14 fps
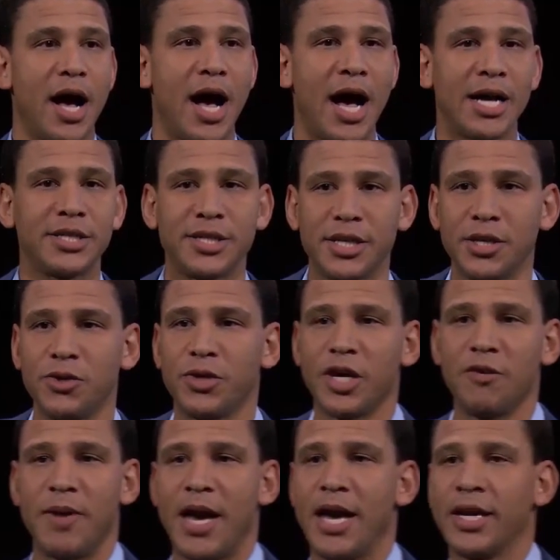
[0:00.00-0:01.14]
I see you
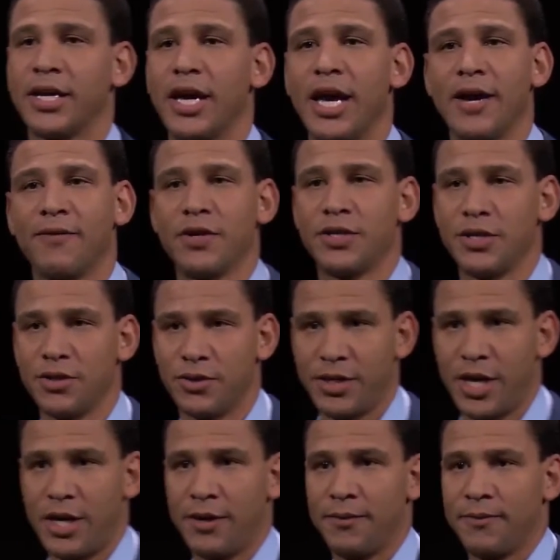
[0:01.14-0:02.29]
give back every single
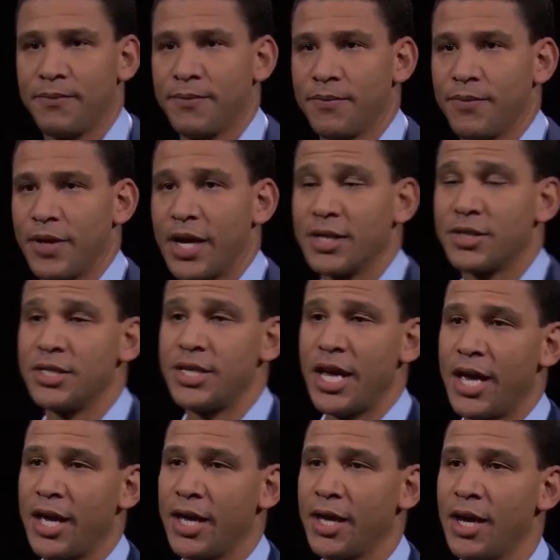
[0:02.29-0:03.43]
day. And
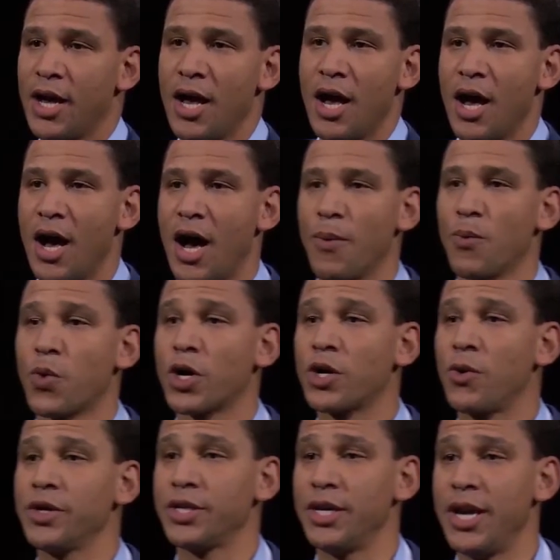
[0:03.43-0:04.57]
today, we're
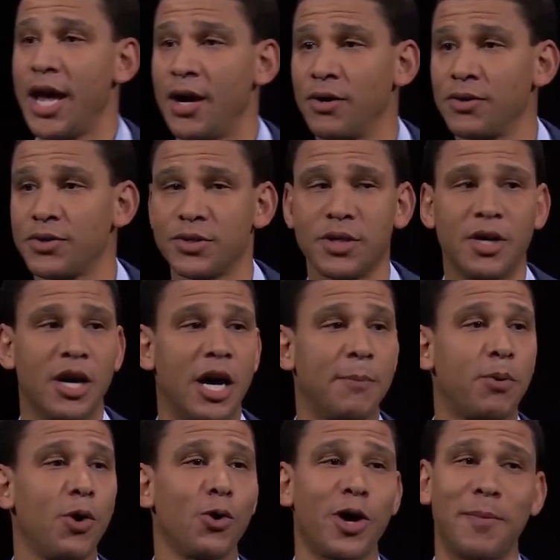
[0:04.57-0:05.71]
going to announce a
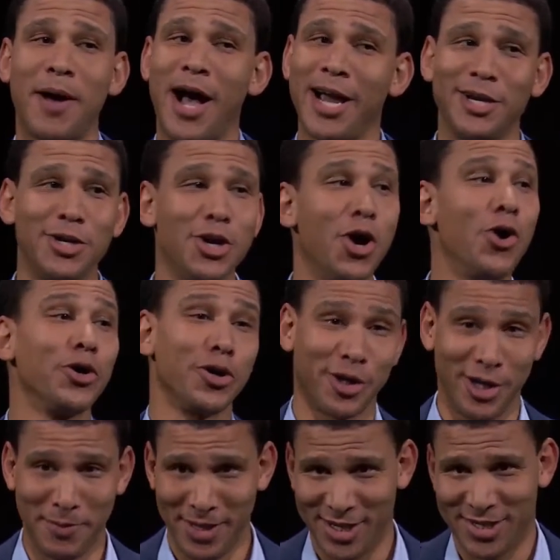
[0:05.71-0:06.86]
program I know you're
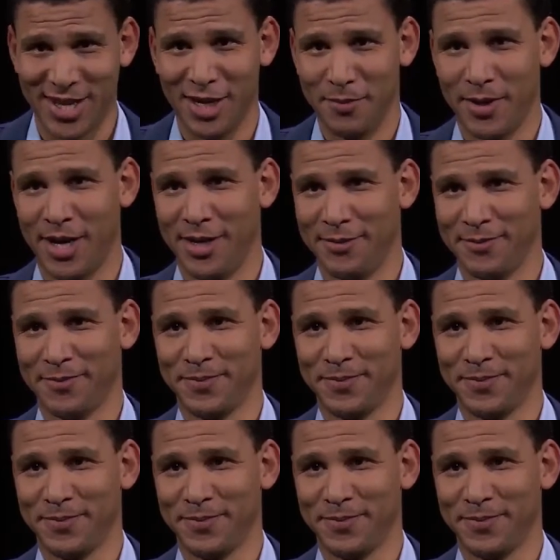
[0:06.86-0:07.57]
going to be excited by.